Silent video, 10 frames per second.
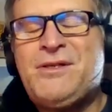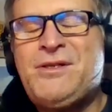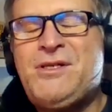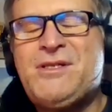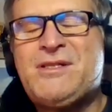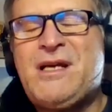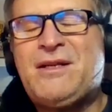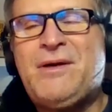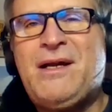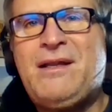She's
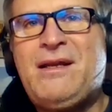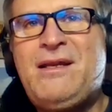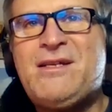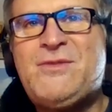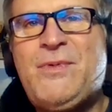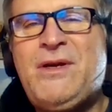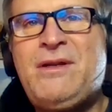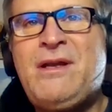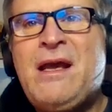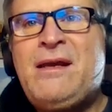exactly right. Like he has
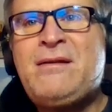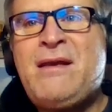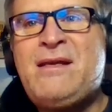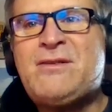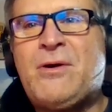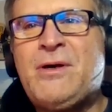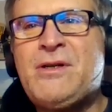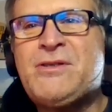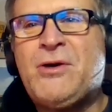been, he scored.